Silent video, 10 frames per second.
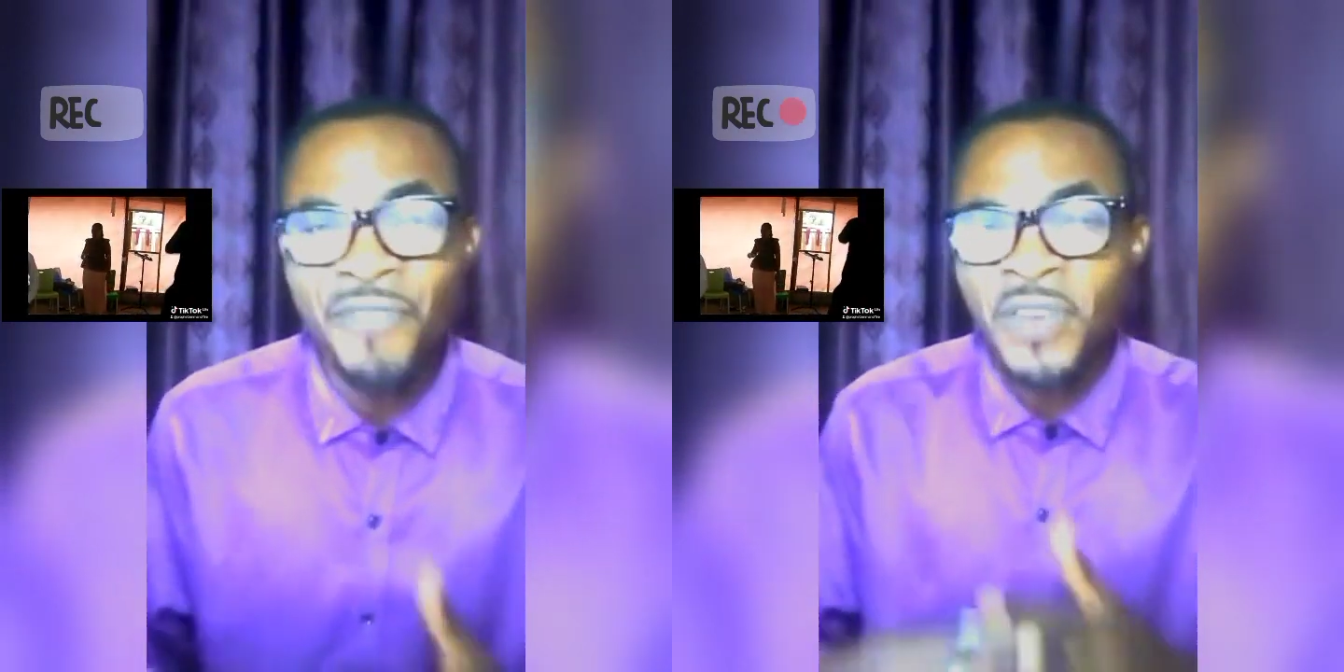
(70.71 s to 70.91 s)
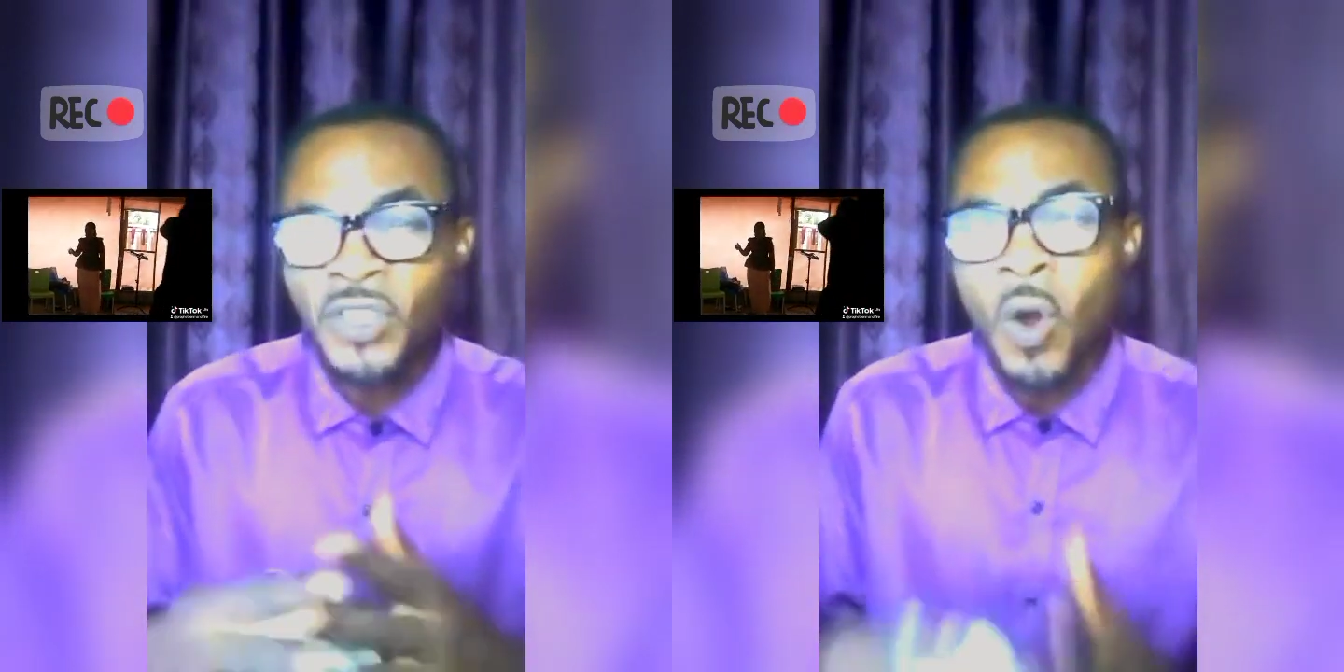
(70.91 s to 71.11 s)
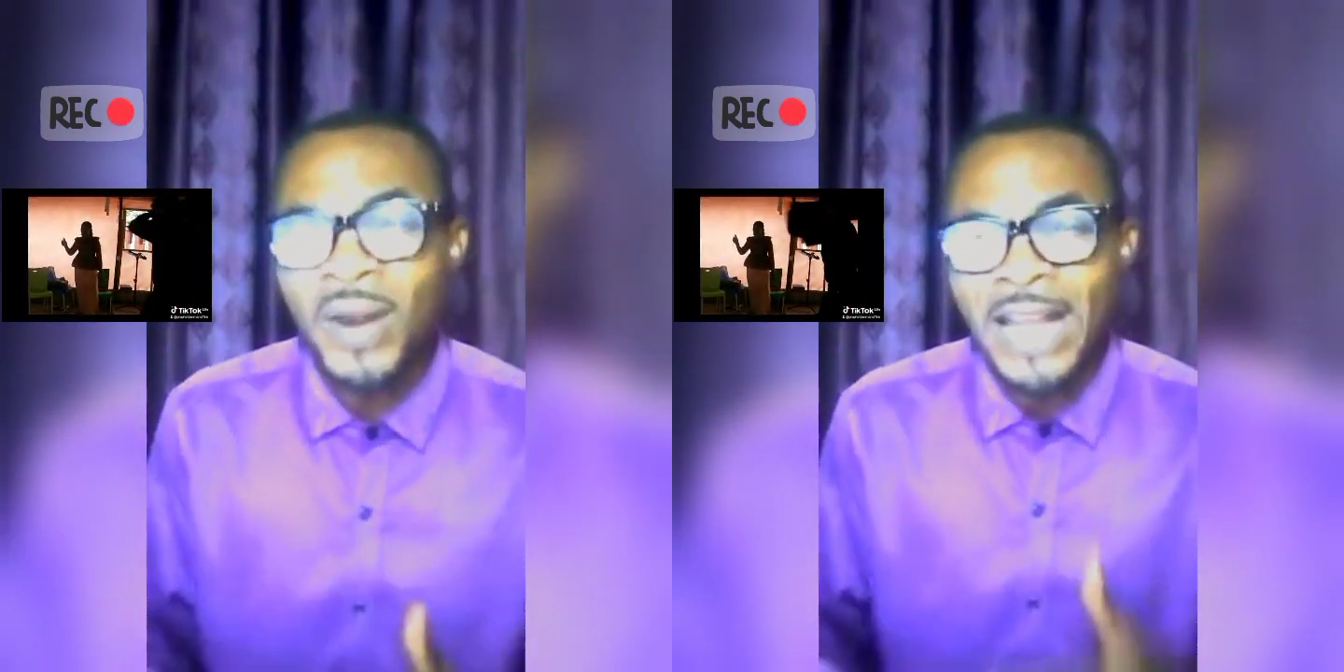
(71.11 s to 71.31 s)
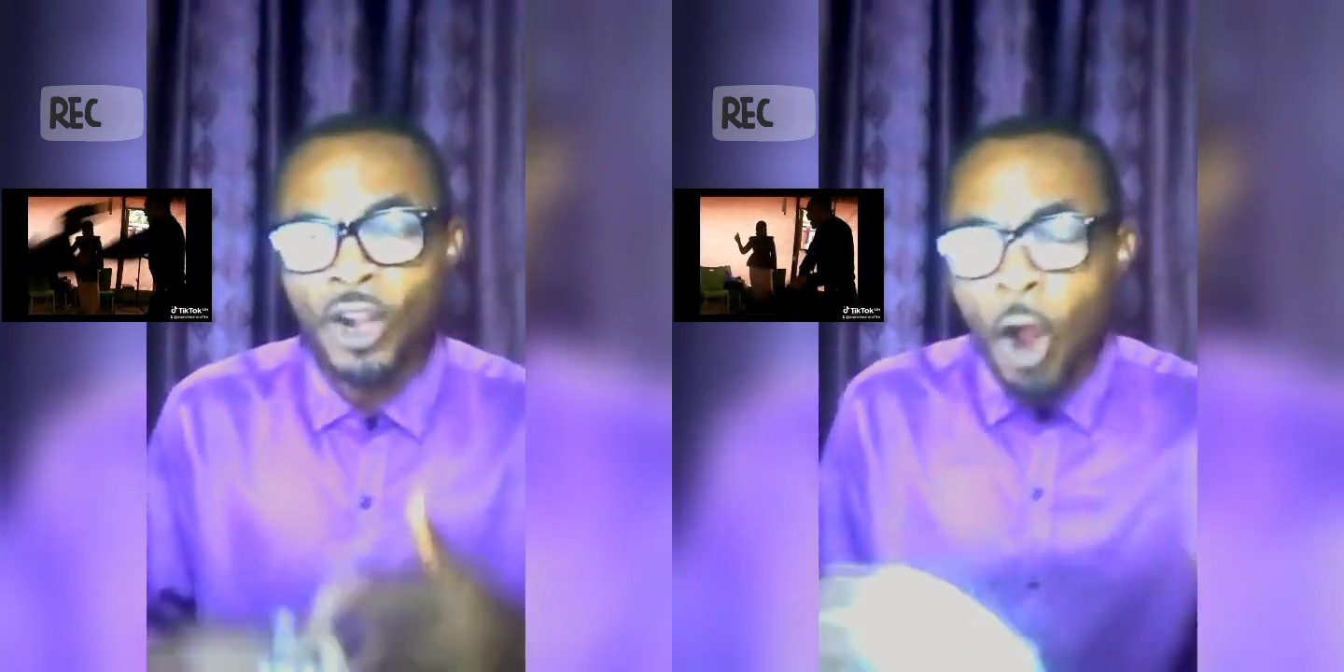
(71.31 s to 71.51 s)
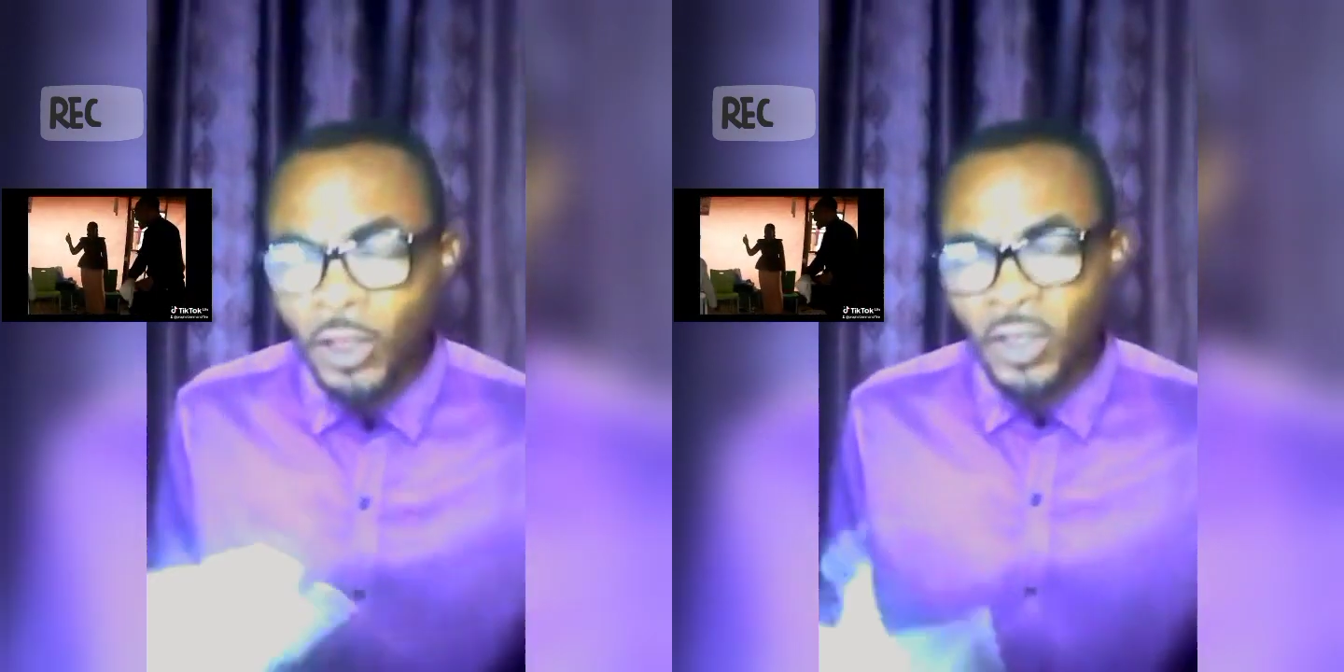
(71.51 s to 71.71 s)
He fished all night
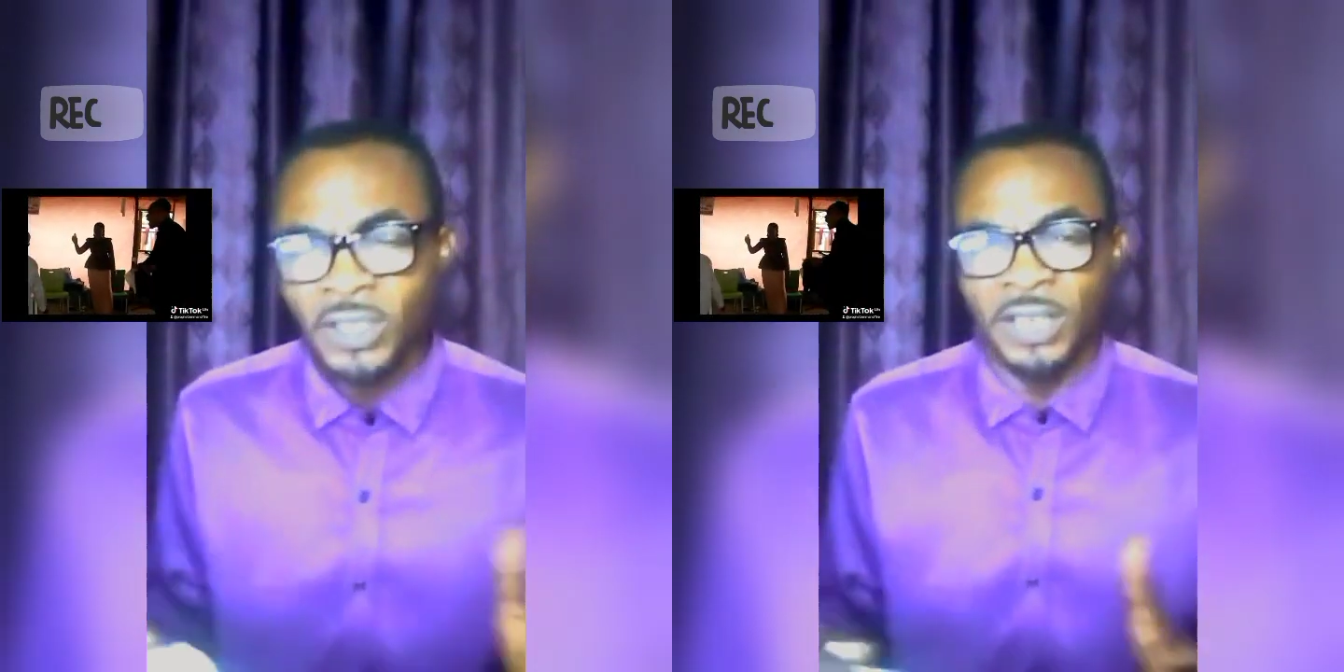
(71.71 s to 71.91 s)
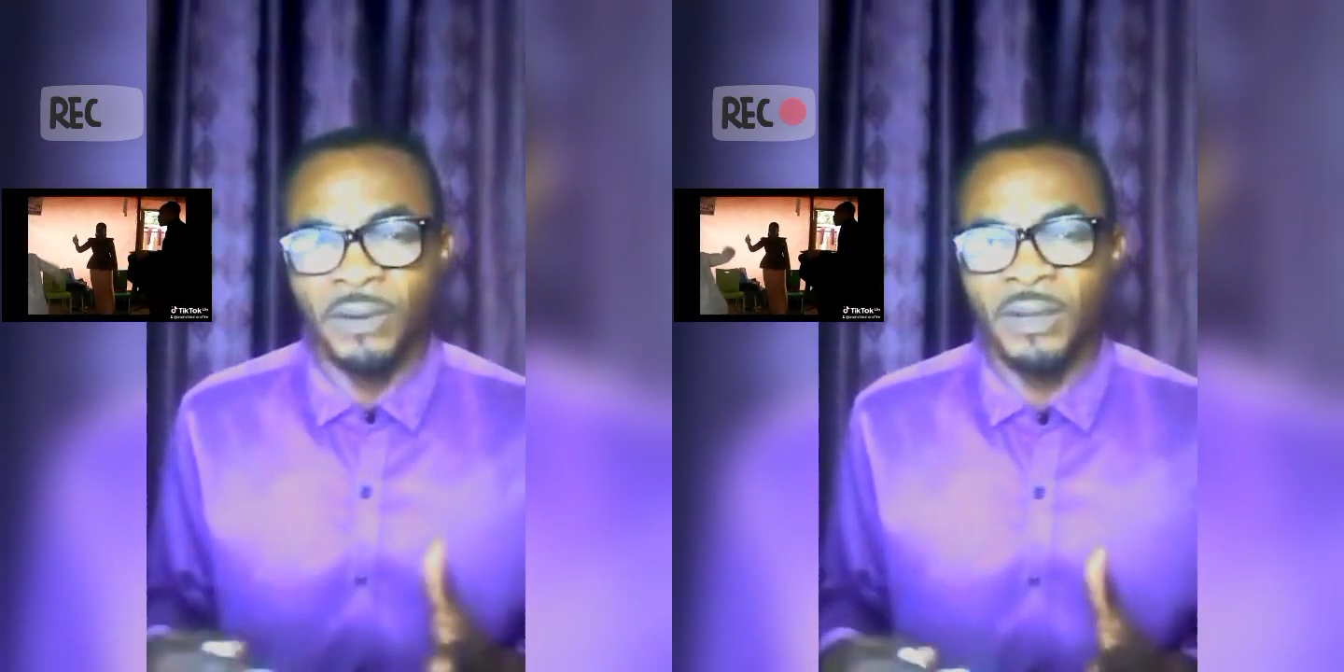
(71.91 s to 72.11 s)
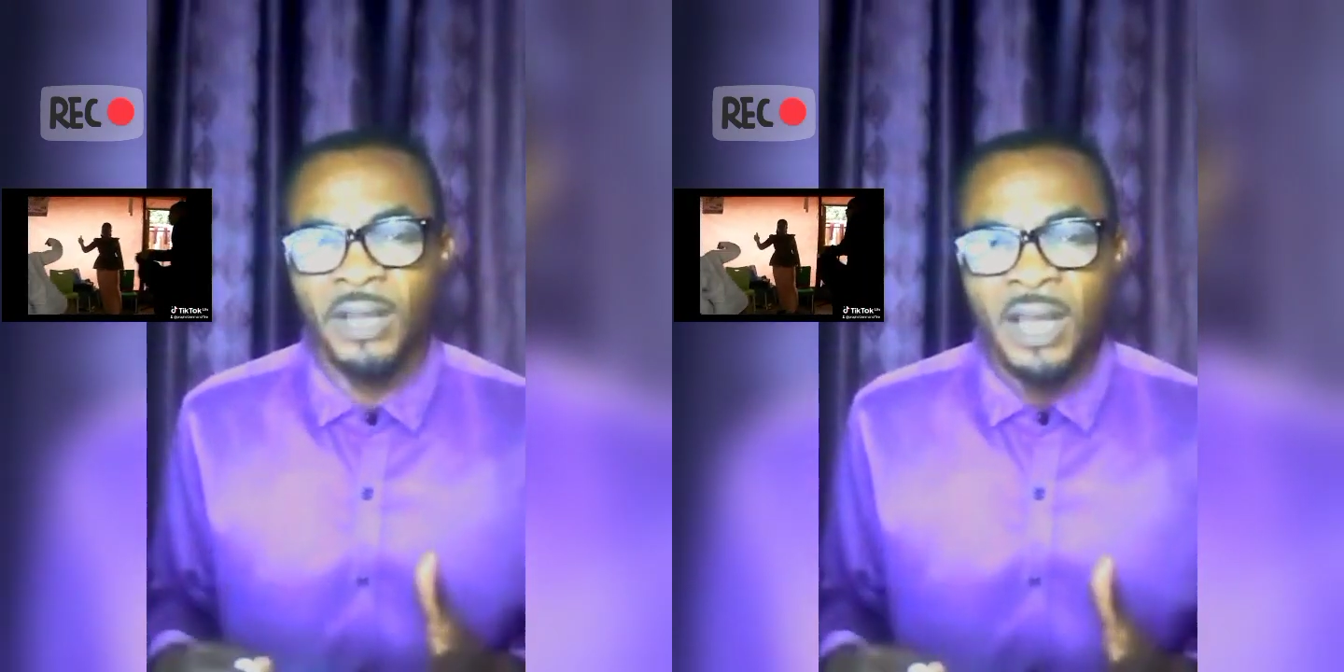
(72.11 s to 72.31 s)
and caught nothing.